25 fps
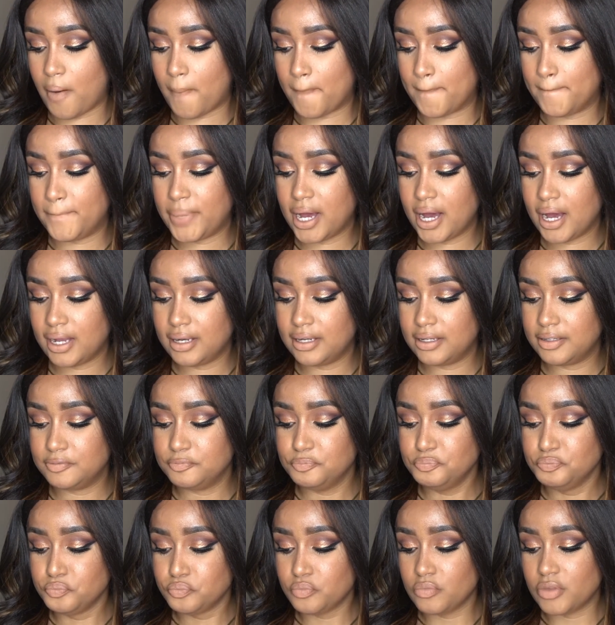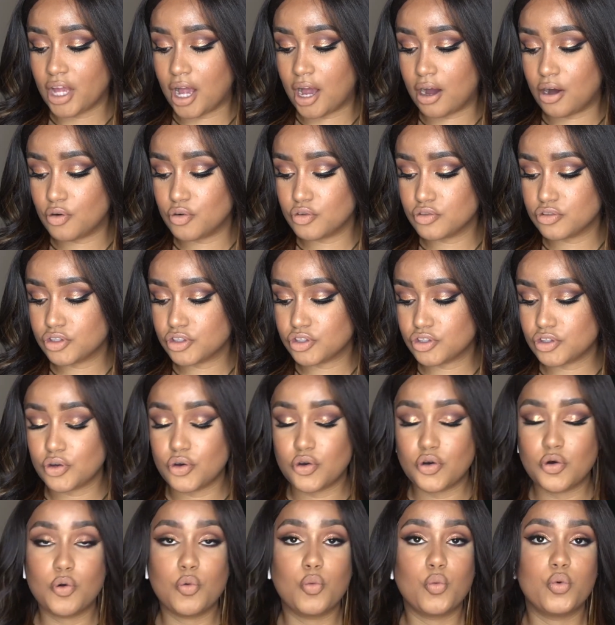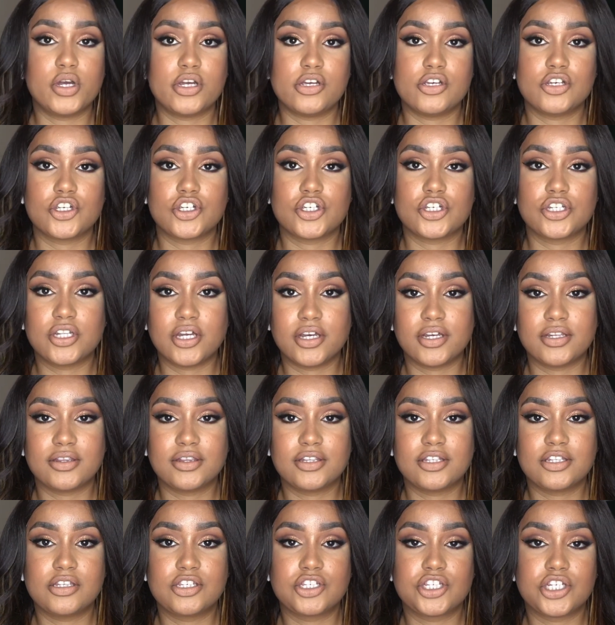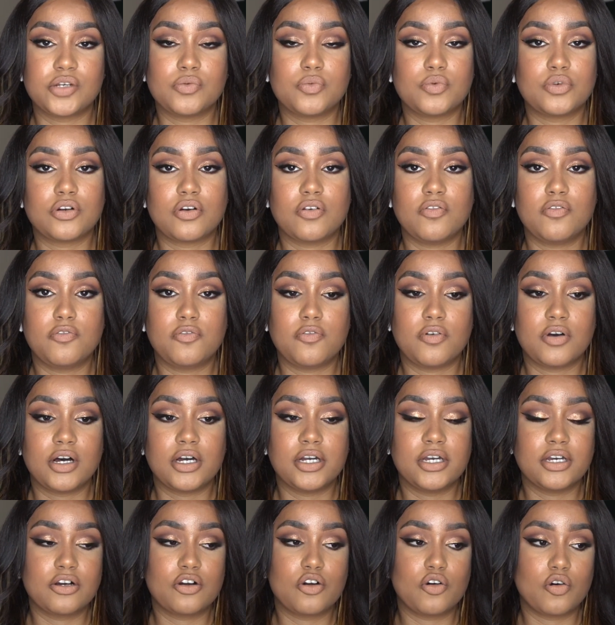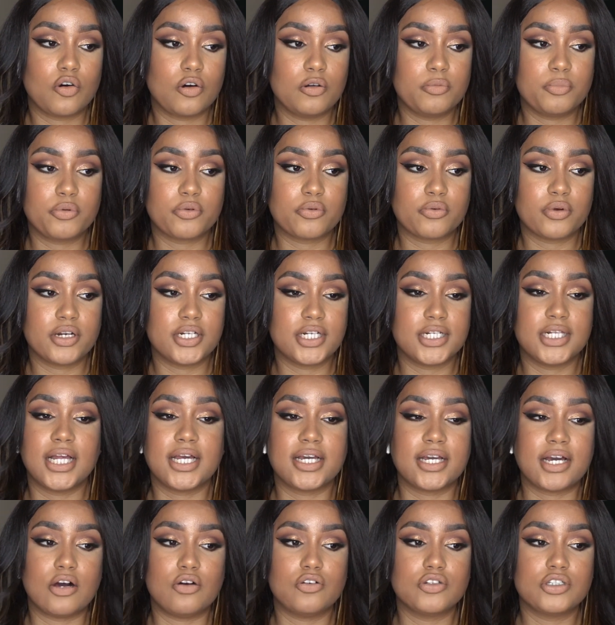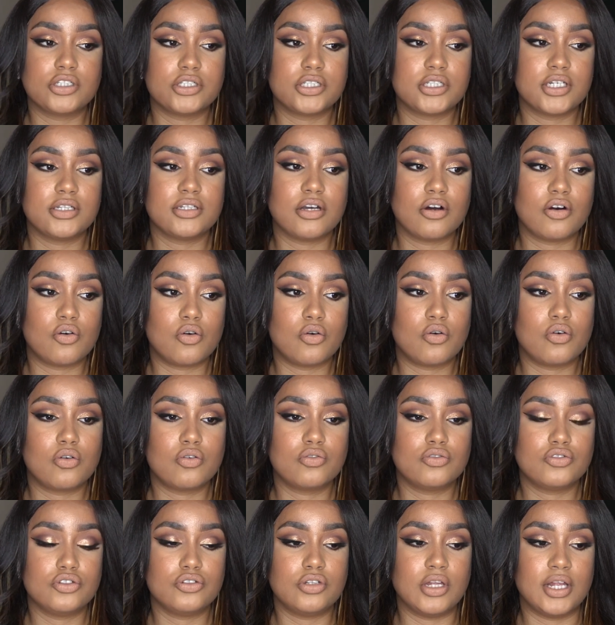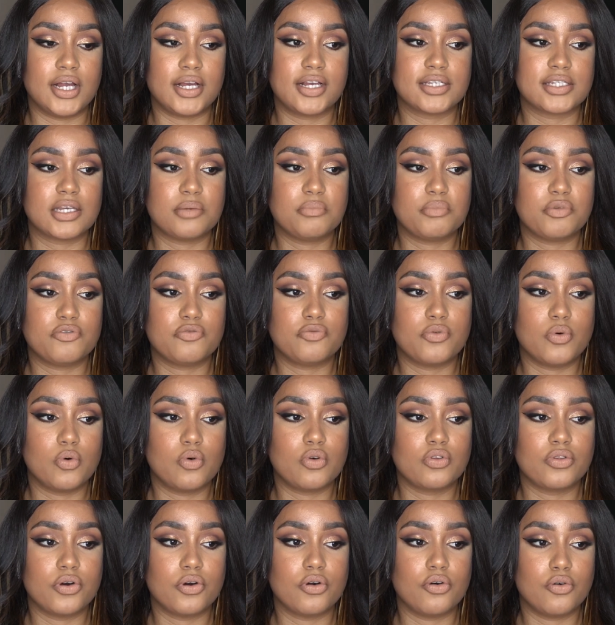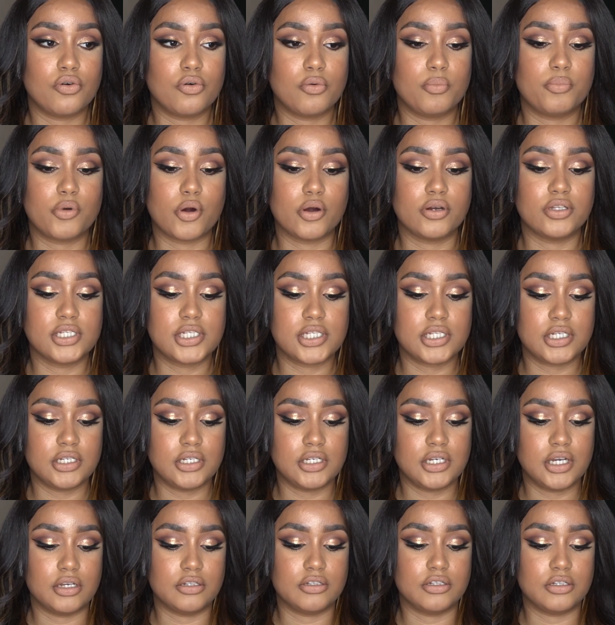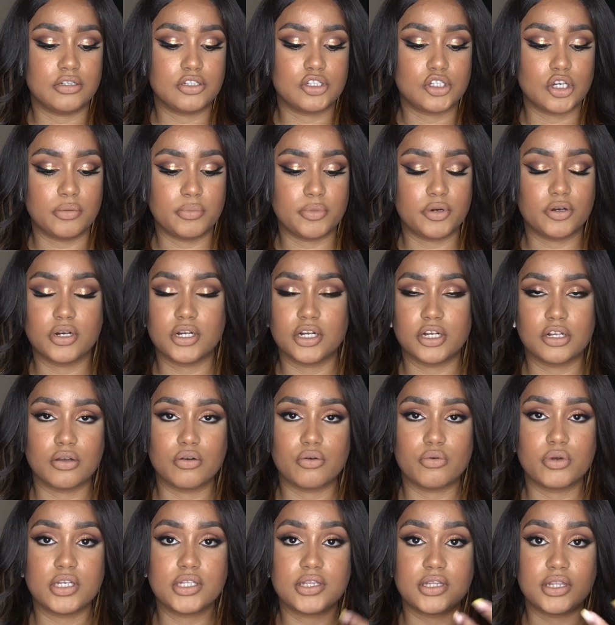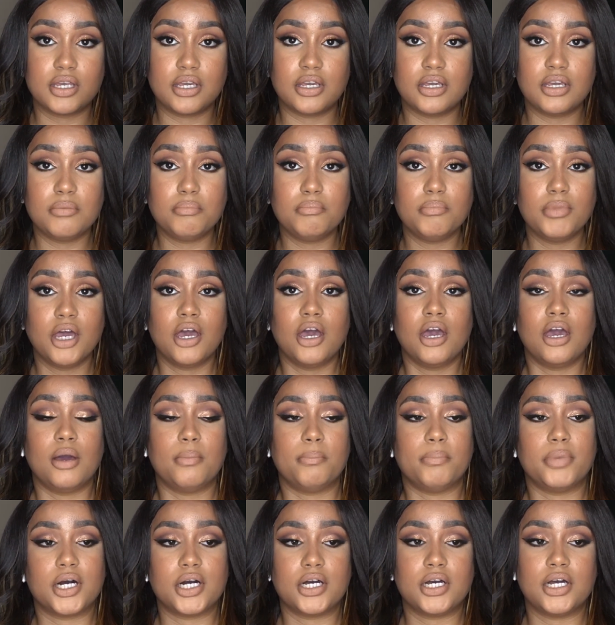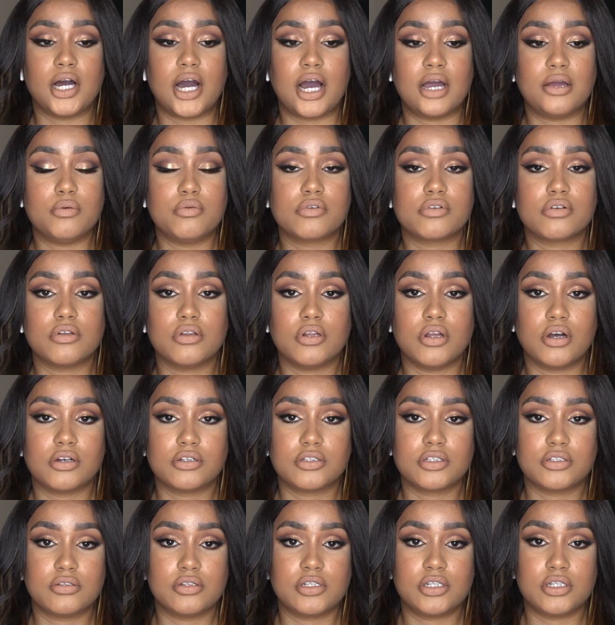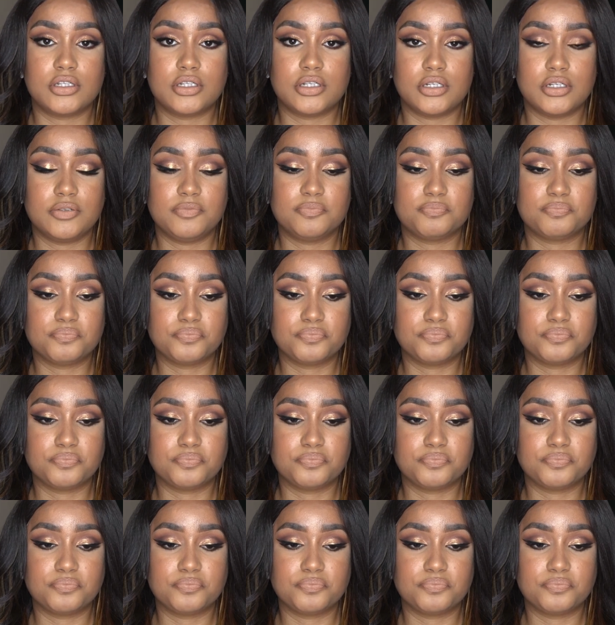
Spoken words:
palette. I also wish that she would have incorporated, like, I understand the whole, like I said before, the whole bronzy and summer and glowy theme, but I would have loved to see,